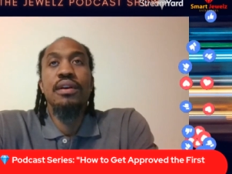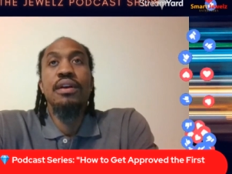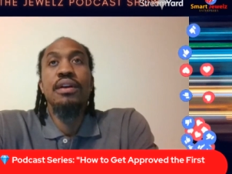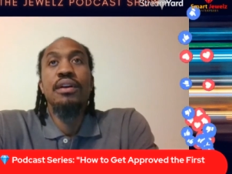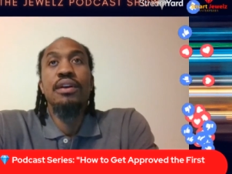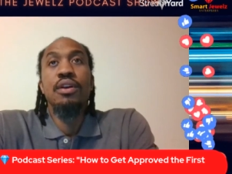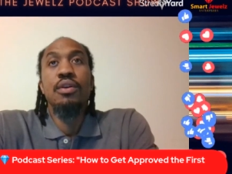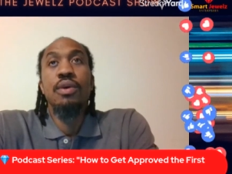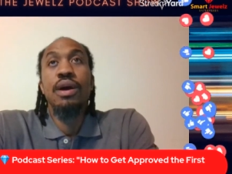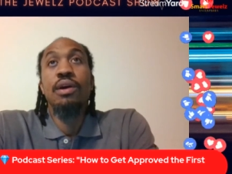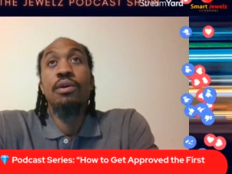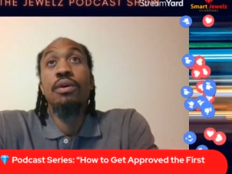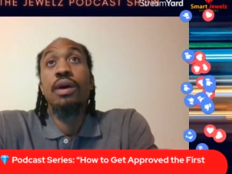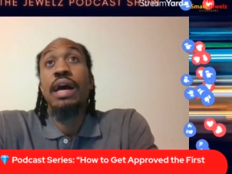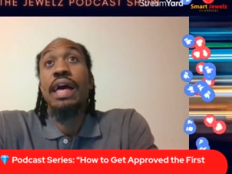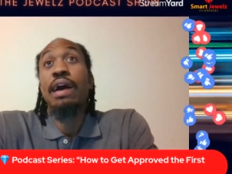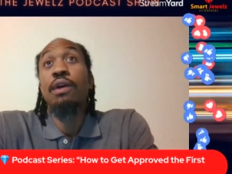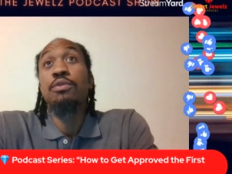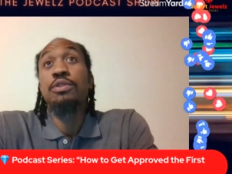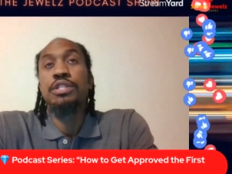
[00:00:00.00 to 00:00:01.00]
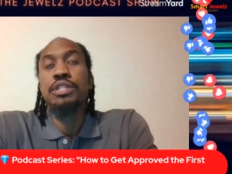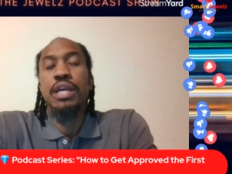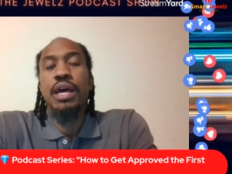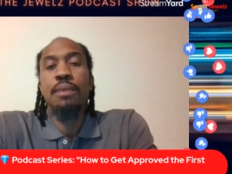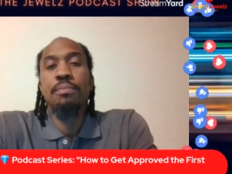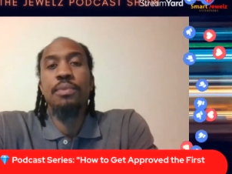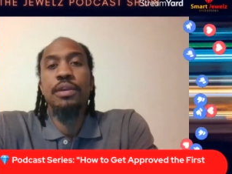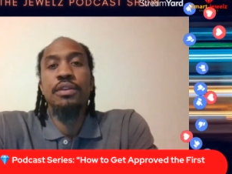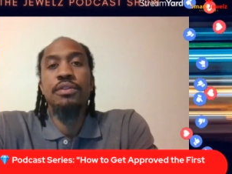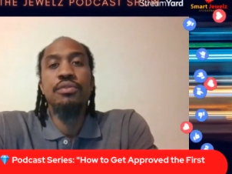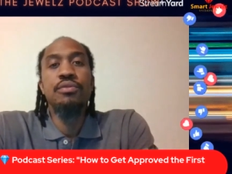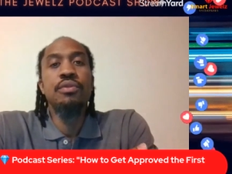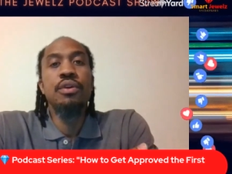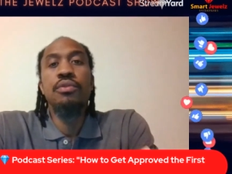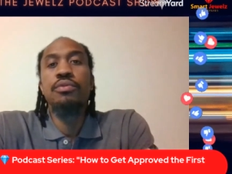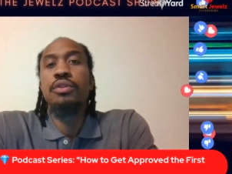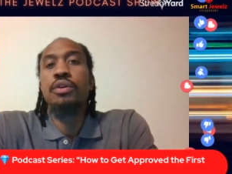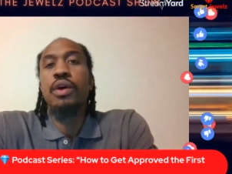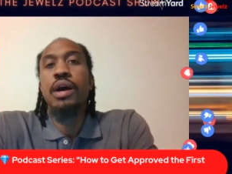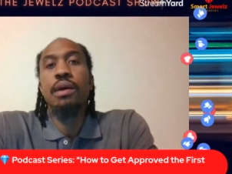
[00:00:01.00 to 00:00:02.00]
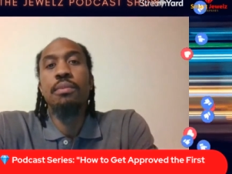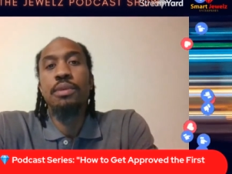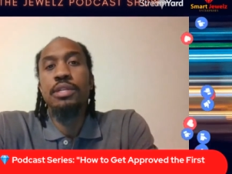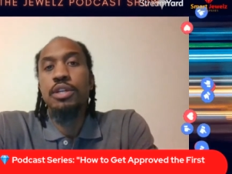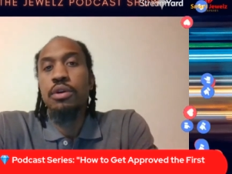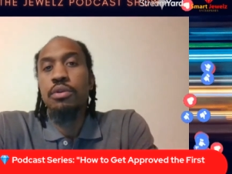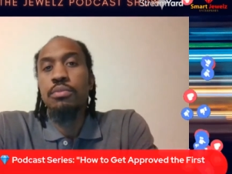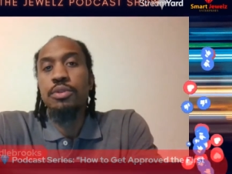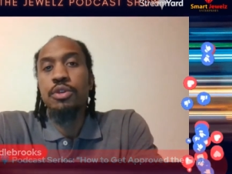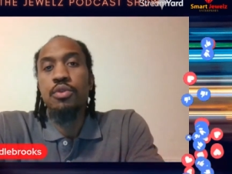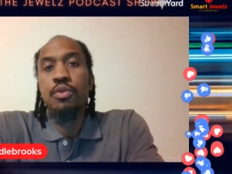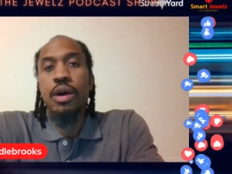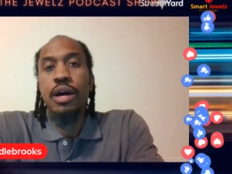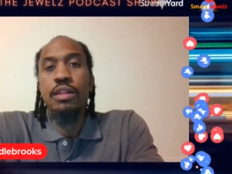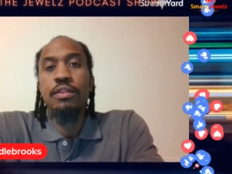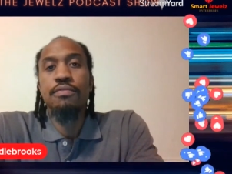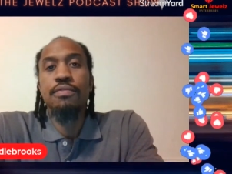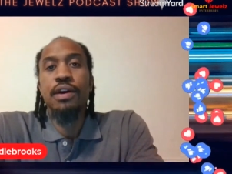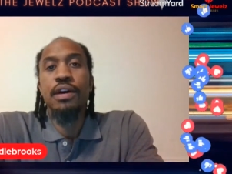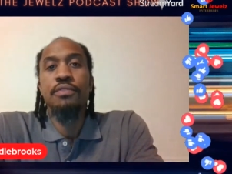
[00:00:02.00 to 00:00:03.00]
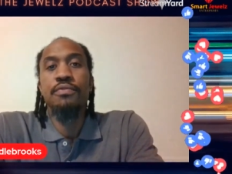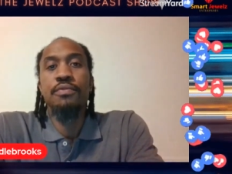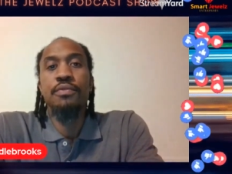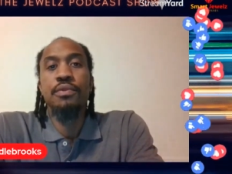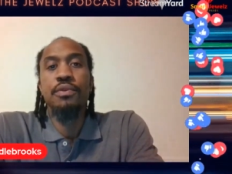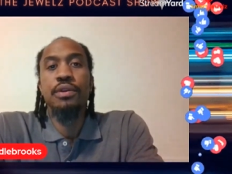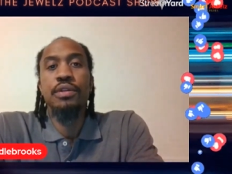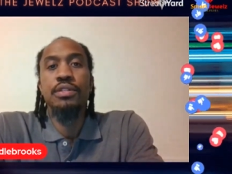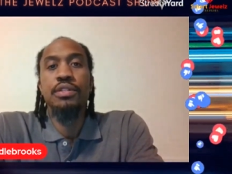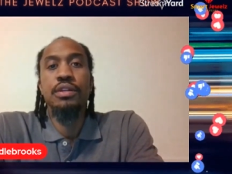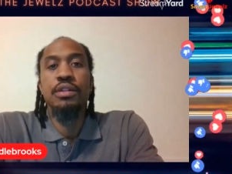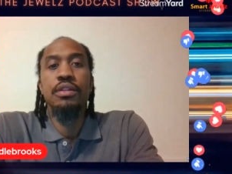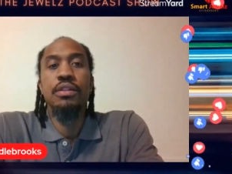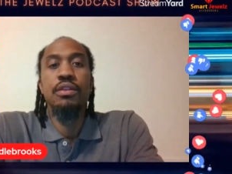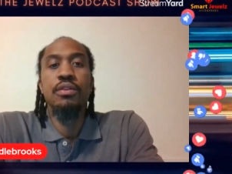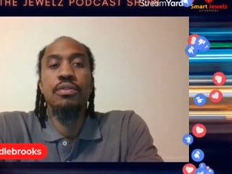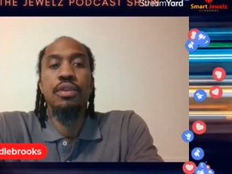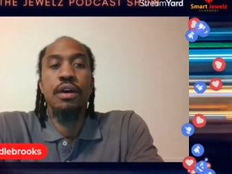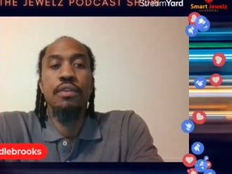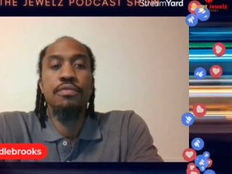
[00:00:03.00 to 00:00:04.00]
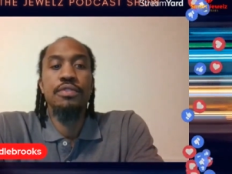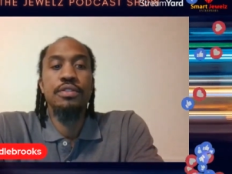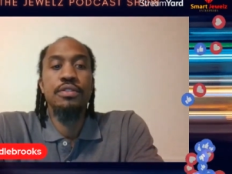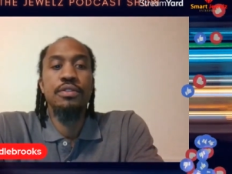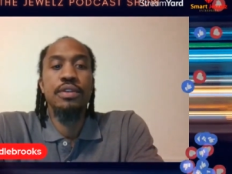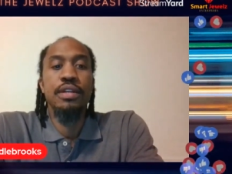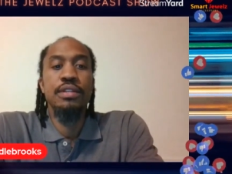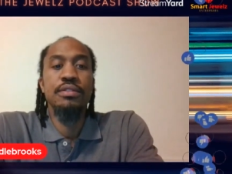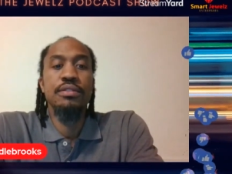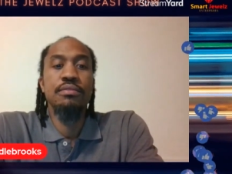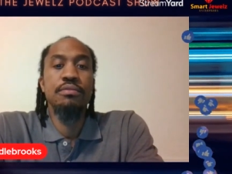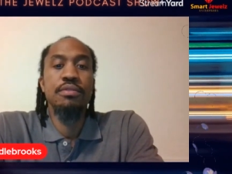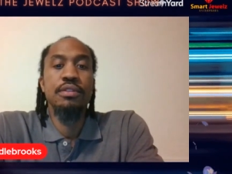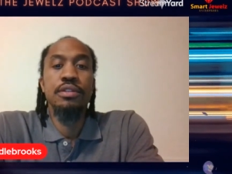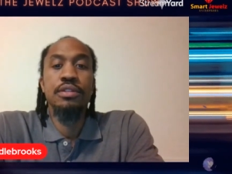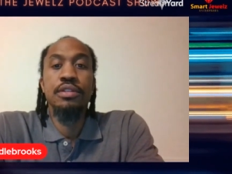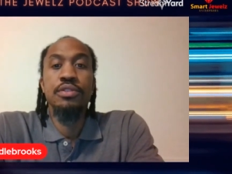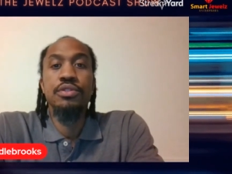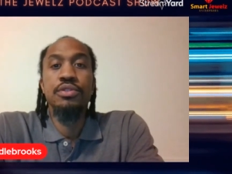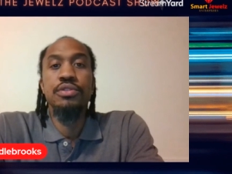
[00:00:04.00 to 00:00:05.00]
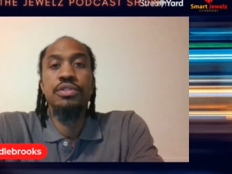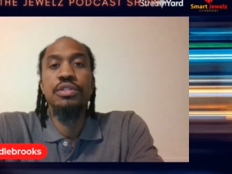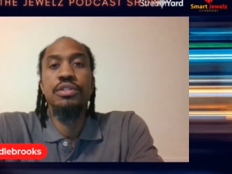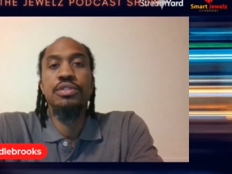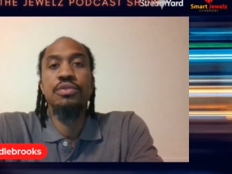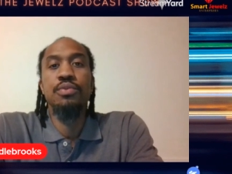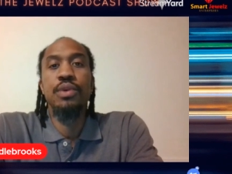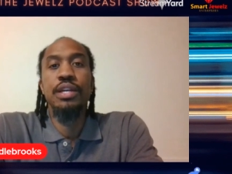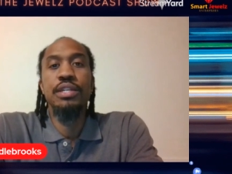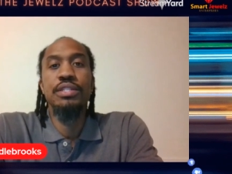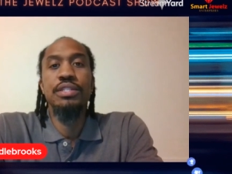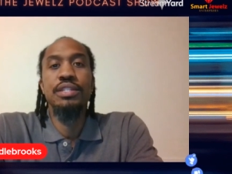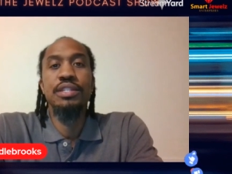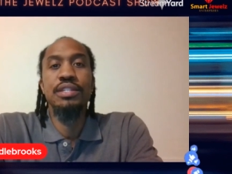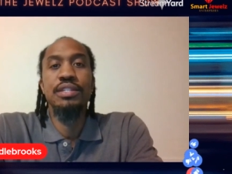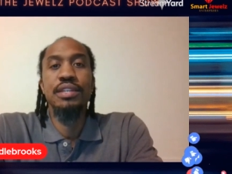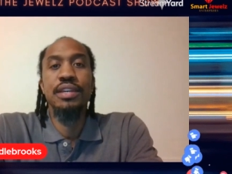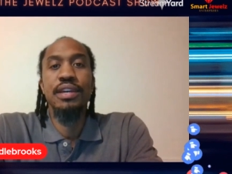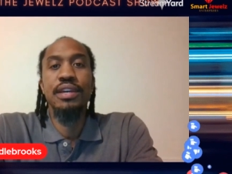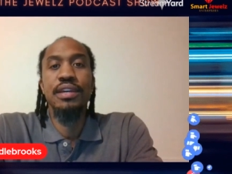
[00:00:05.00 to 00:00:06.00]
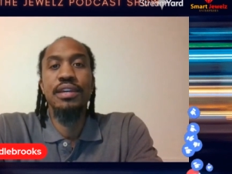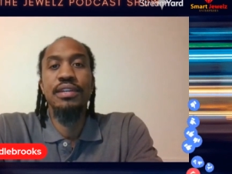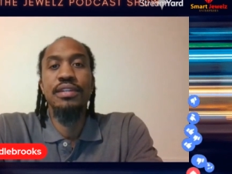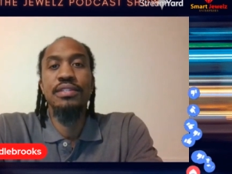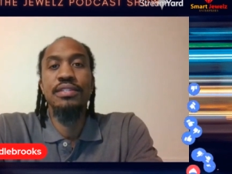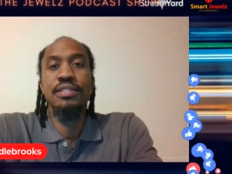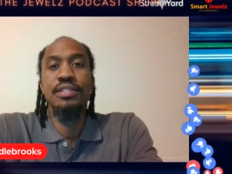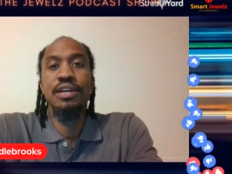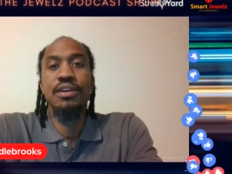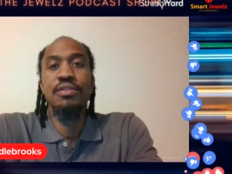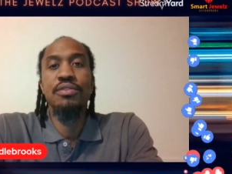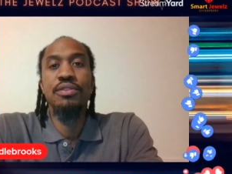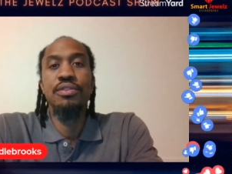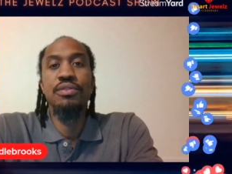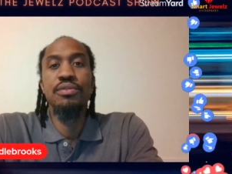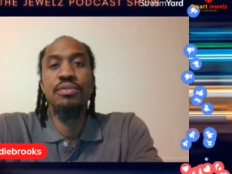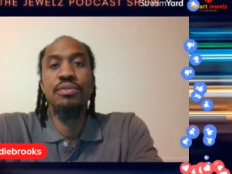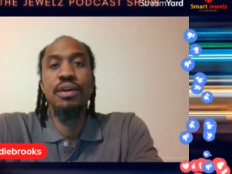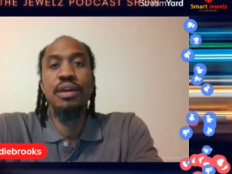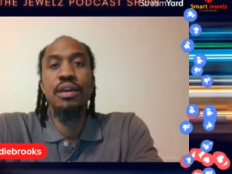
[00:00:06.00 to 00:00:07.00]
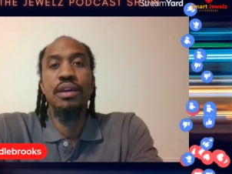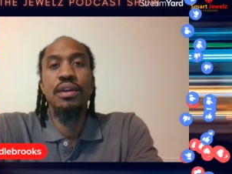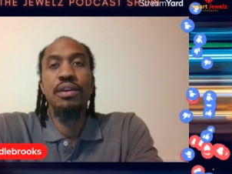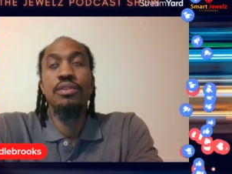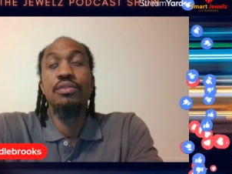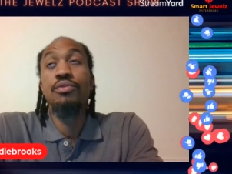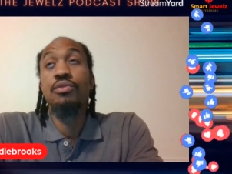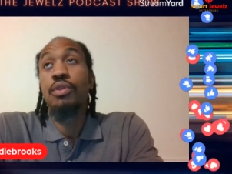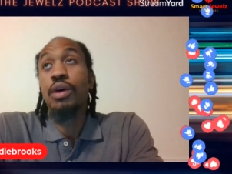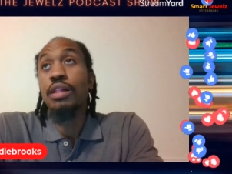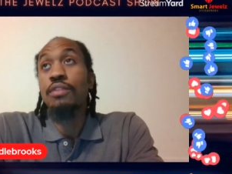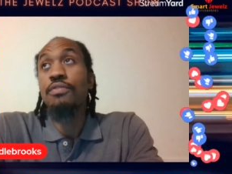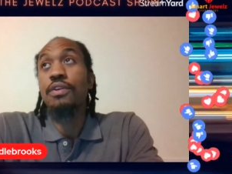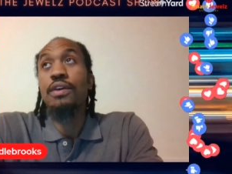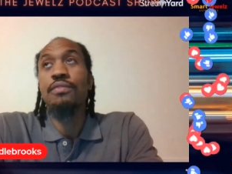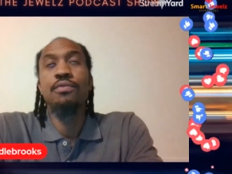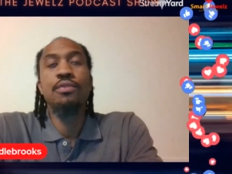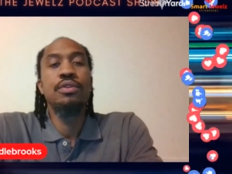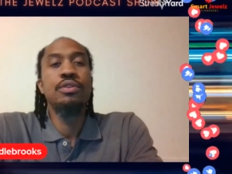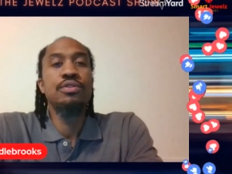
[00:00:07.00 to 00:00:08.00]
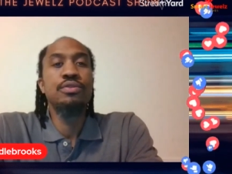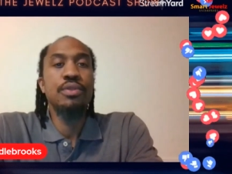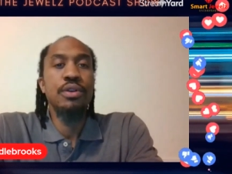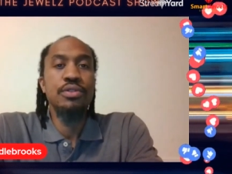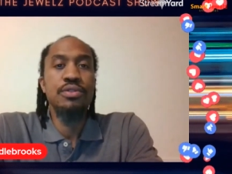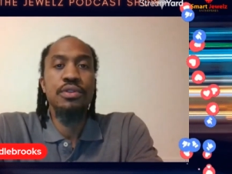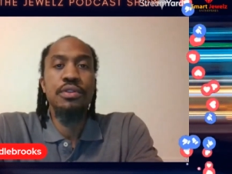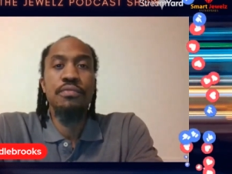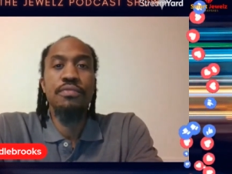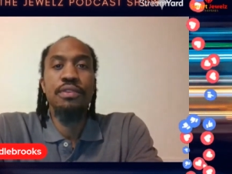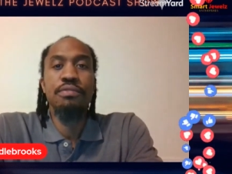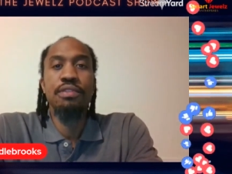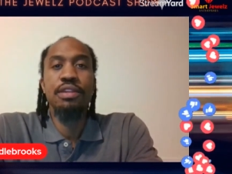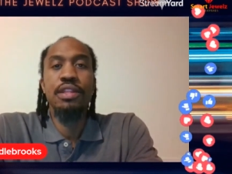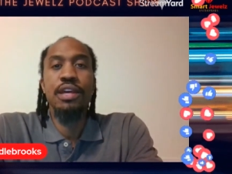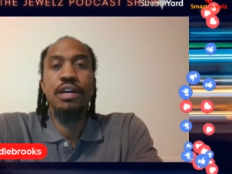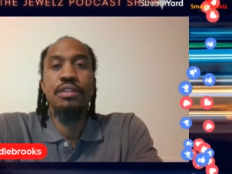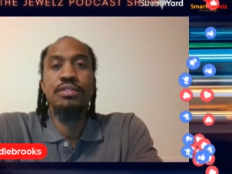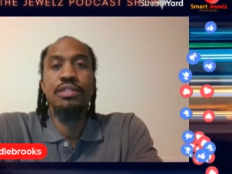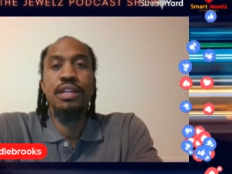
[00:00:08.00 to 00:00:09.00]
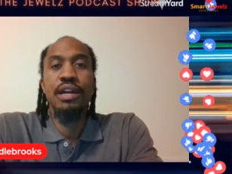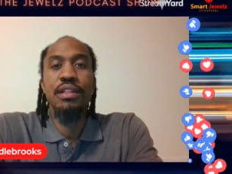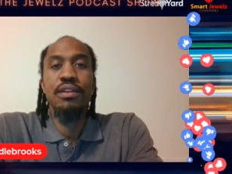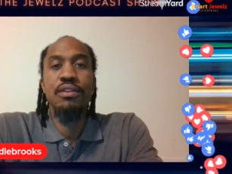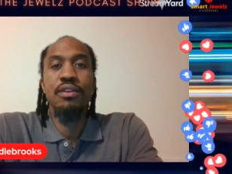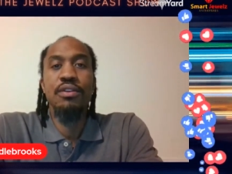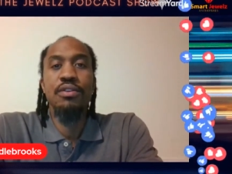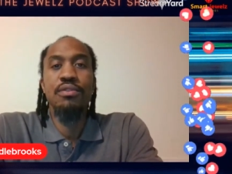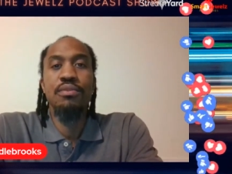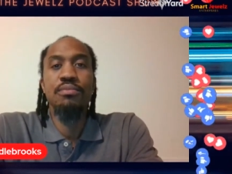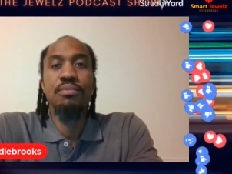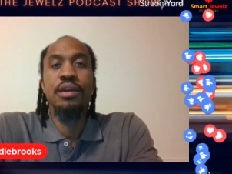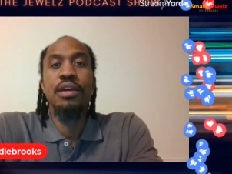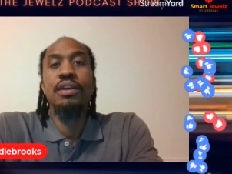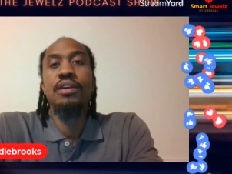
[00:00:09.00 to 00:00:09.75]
go out house shopping, you don't know how much home you qualify for until a loan officer has looked at your situation and can tell you, you qualify for a $250,000 home.